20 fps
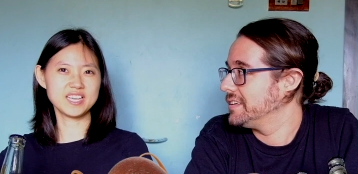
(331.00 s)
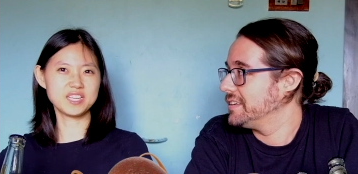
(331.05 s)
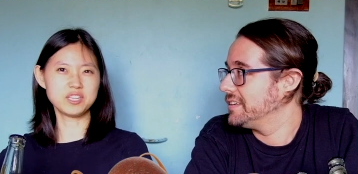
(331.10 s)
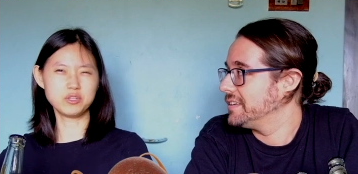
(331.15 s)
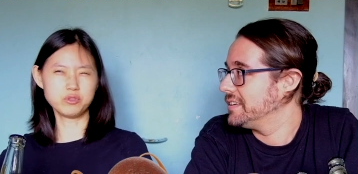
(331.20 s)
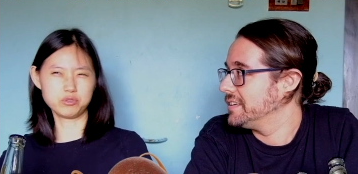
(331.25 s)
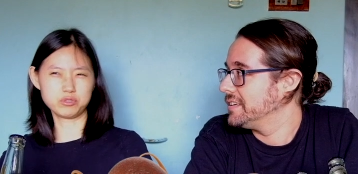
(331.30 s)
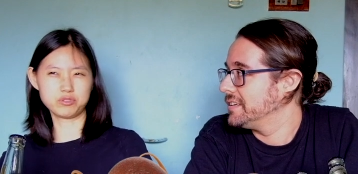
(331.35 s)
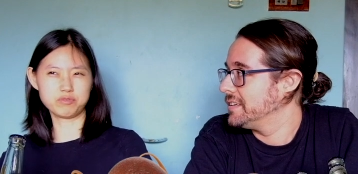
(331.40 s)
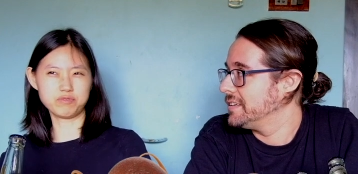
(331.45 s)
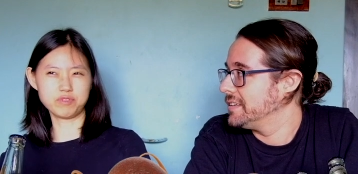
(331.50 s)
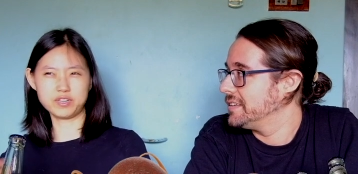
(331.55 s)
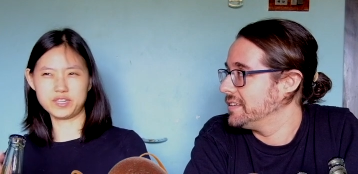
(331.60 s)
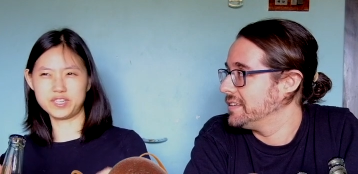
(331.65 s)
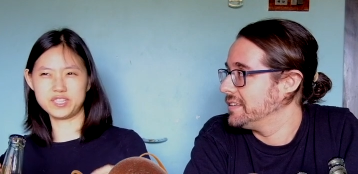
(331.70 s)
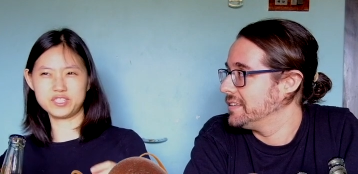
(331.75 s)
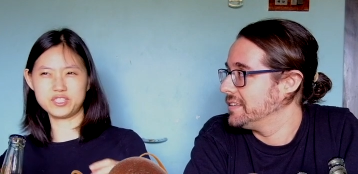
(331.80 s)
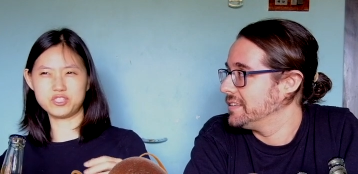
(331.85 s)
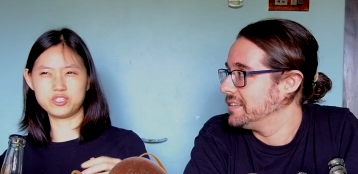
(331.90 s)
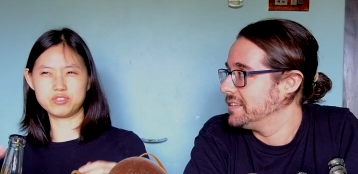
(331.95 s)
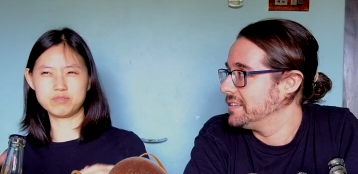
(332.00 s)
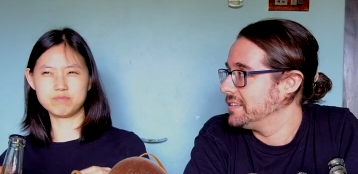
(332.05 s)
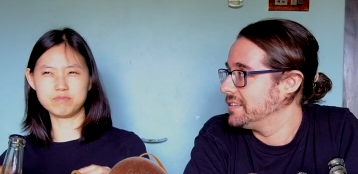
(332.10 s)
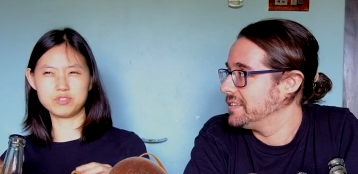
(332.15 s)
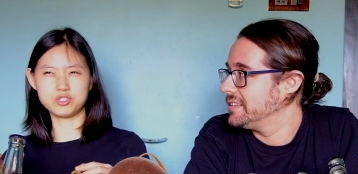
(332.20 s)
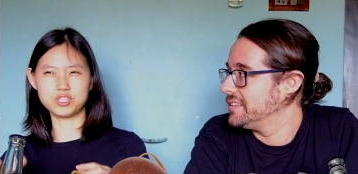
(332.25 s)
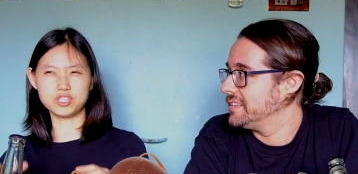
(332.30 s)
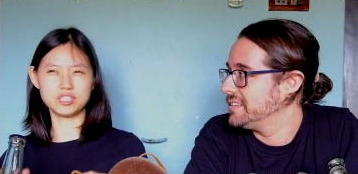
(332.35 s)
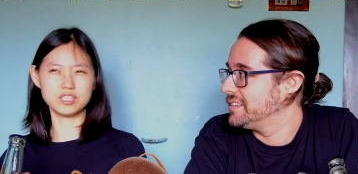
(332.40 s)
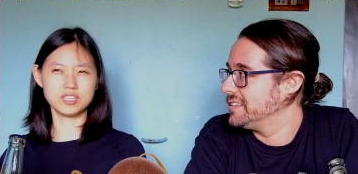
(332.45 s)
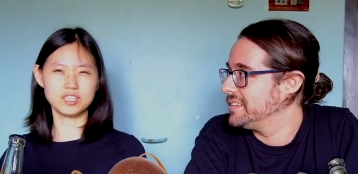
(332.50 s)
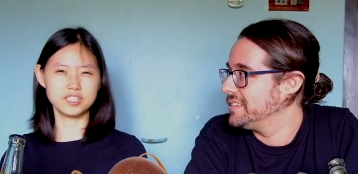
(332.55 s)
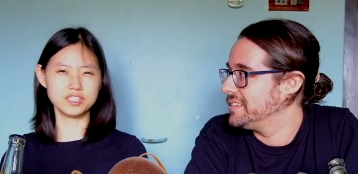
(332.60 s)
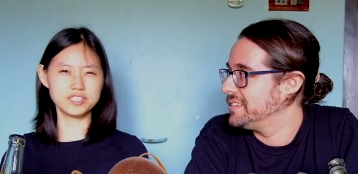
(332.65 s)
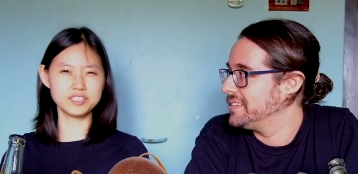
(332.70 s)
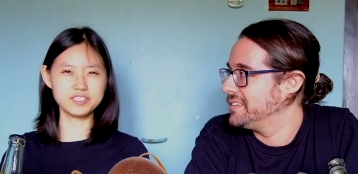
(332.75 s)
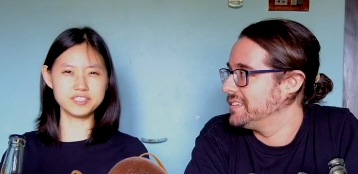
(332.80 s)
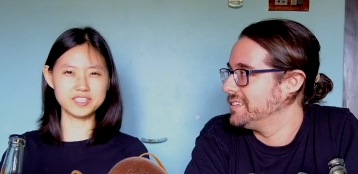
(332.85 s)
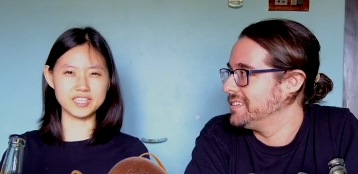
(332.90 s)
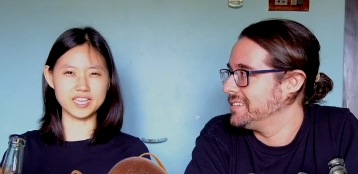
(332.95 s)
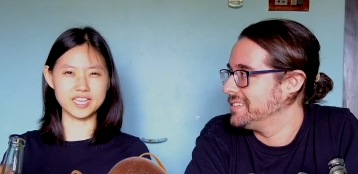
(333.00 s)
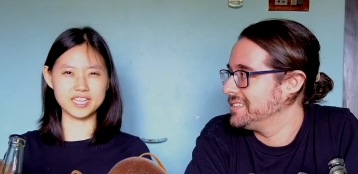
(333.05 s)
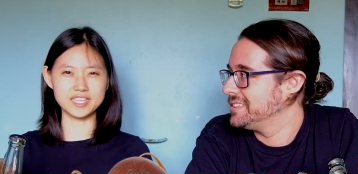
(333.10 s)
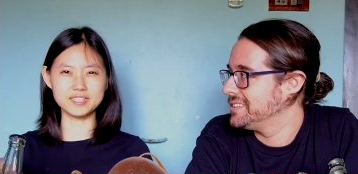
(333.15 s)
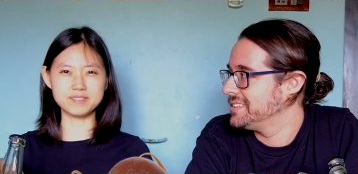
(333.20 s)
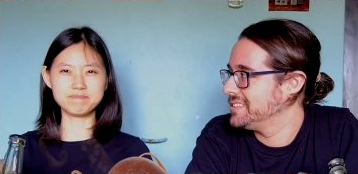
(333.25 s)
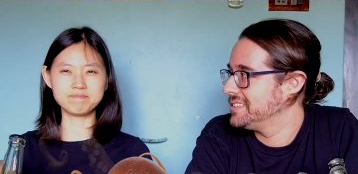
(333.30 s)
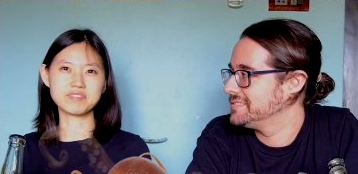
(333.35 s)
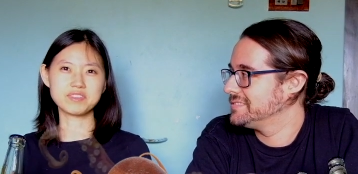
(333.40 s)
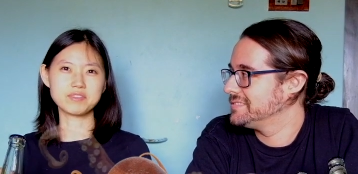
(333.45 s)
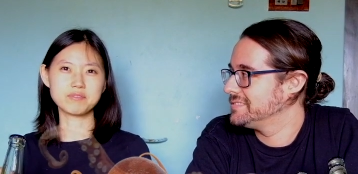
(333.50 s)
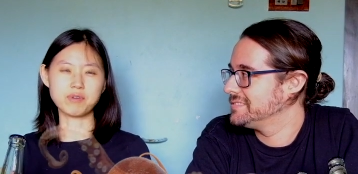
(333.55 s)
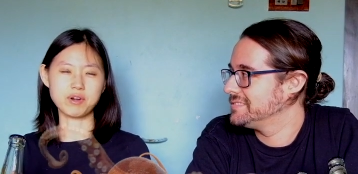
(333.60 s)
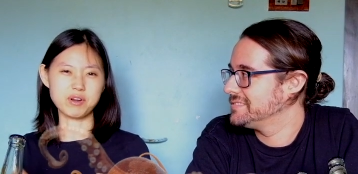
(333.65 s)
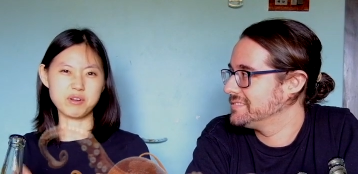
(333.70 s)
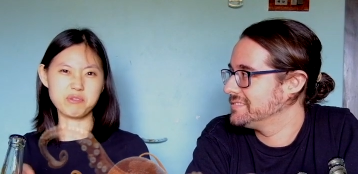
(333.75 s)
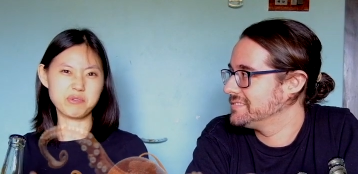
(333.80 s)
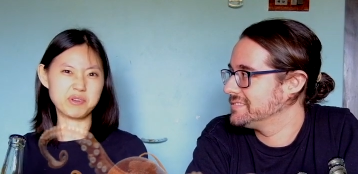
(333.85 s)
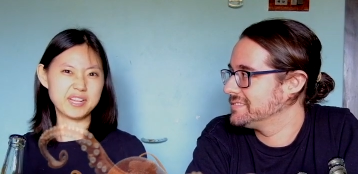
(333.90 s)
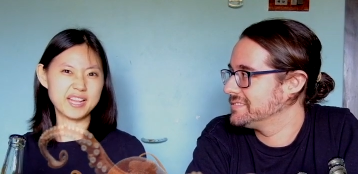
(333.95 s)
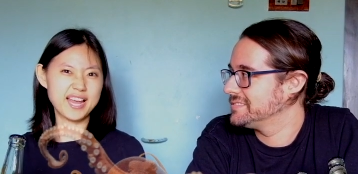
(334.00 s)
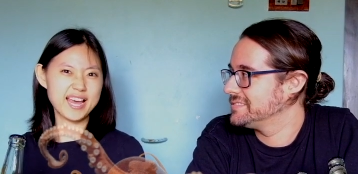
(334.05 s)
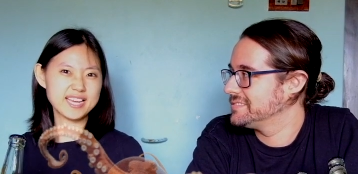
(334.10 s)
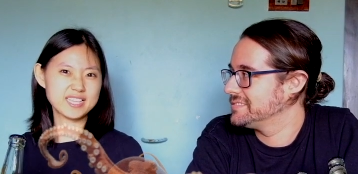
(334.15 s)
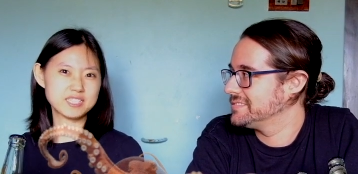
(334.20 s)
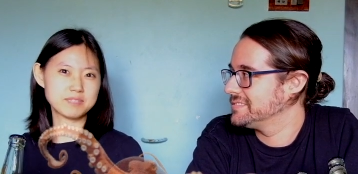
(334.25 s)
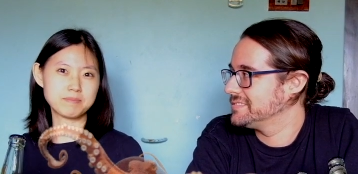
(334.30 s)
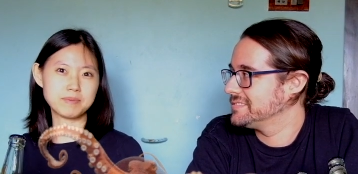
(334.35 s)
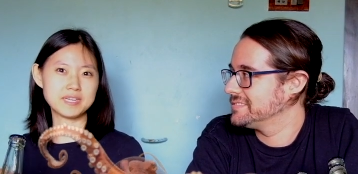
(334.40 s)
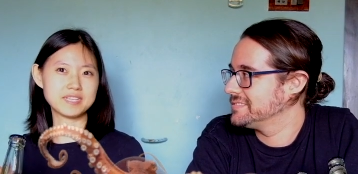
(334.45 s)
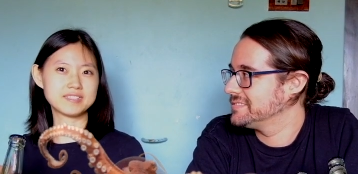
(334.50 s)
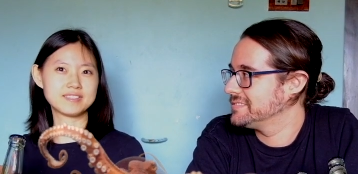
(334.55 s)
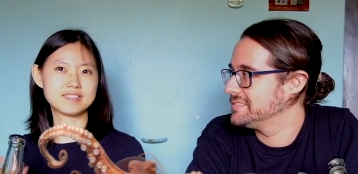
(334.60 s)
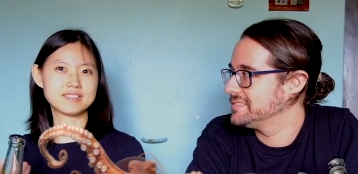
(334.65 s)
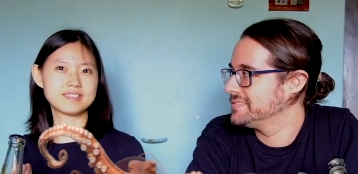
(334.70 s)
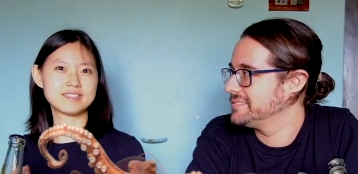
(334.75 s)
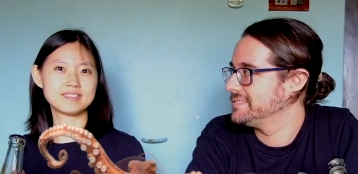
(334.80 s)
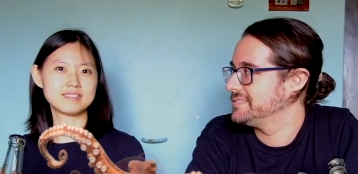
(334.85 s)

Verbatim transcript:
Speaker 1: It looks very chilled and very relaxed, but